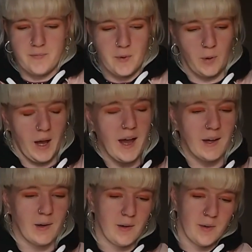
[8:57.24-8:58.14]

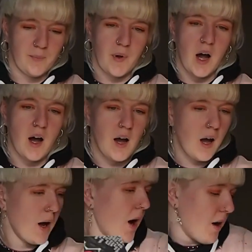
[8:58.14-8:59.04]
Okay.
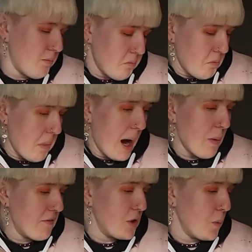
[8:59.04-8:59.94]
However
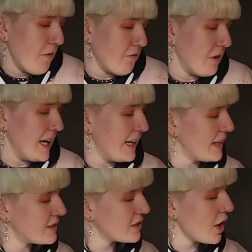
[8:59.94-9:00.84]
you want
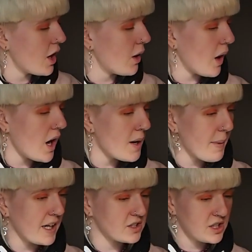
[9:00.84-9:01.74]
really. So I'm
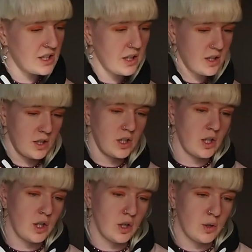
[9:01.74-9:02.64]
actually going to
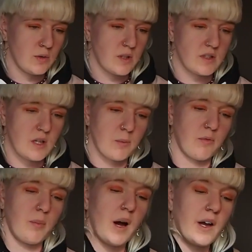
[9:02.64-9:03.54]
use some
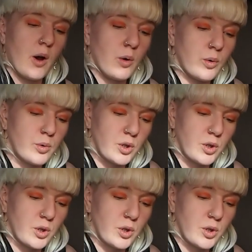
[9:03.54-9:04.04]
of my old